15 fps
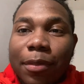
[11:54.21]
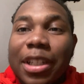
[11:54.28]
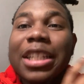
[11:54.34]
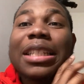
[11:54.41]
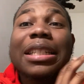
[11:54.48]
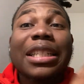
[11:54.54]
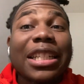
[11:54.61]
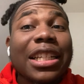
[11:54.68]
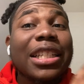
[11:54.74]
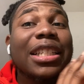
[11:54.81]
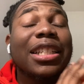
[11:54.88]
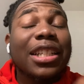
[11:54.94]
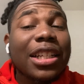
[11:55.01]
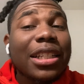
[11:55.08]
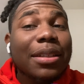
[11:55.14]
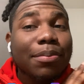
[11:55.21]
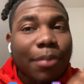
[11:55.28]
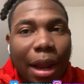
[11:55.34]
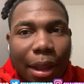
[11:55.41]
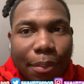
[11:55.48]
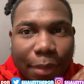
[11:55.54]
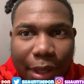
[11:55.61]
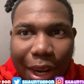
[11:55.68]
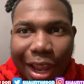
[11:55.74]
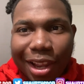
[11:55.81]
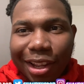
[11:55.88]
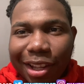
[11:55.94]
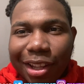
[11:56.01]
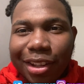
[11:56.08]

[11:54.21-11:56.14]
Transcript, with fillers: just just just might be that heat,